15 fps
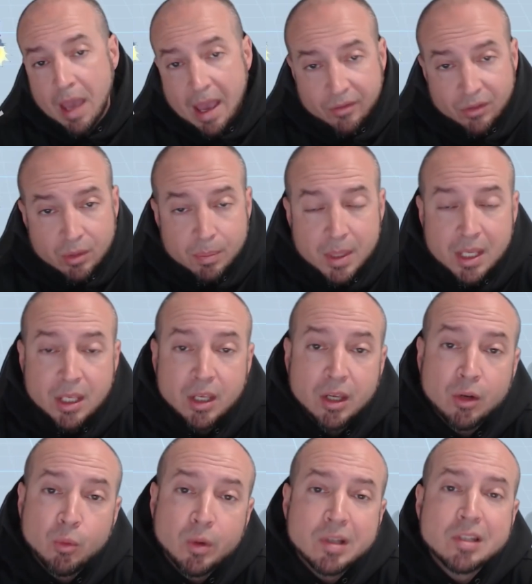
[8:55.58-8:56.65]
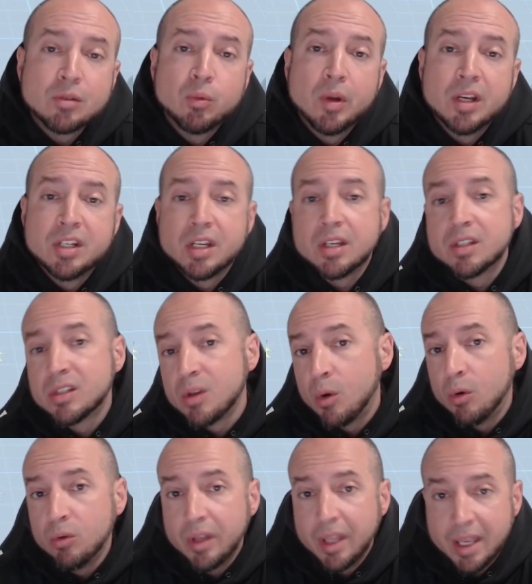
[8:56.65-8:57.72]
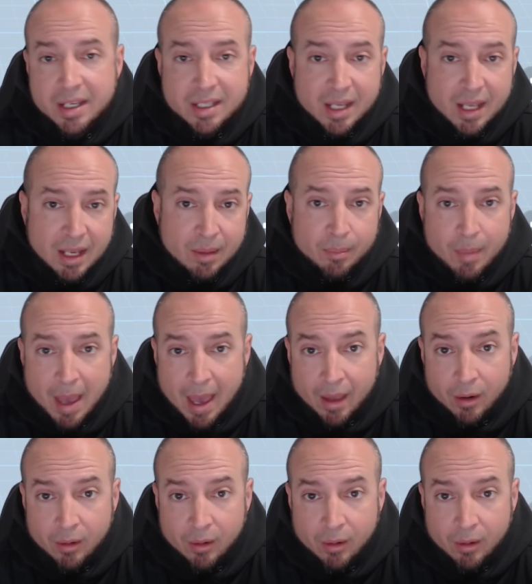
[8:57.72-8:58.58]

You have to be good with switching soul links in